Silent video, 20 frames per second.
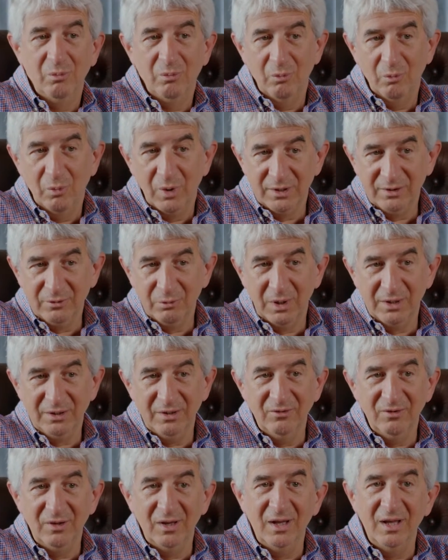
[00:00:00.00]
what
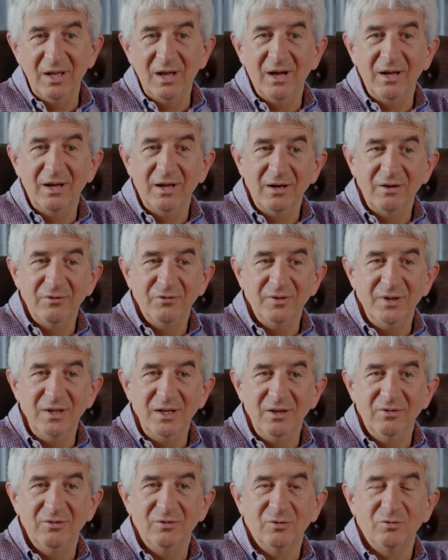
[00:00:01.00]
is the AI
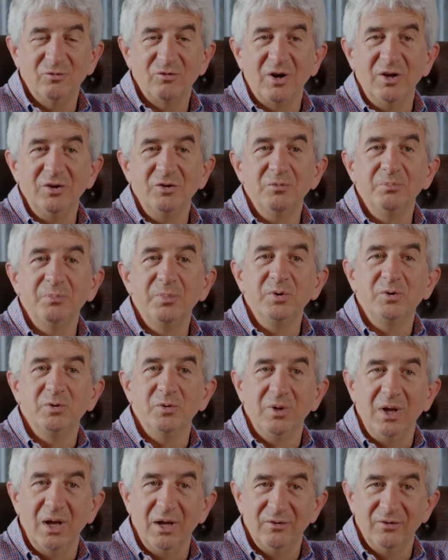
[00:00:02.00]
NFT is to try to put
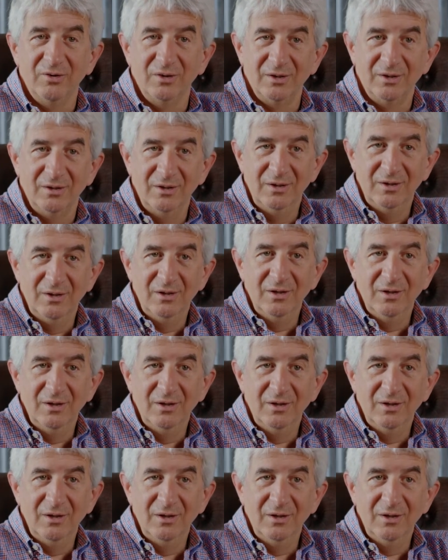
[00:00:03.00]
together